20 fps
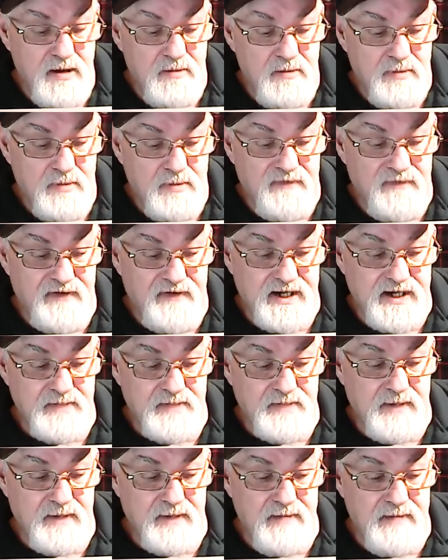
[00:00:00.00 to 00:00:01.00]
But the thing is
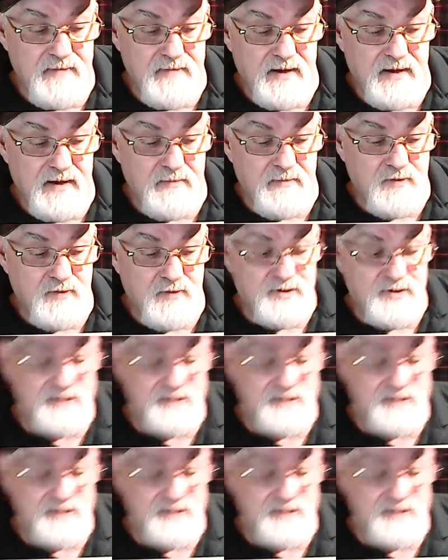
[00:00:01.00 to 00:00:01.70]
with them, most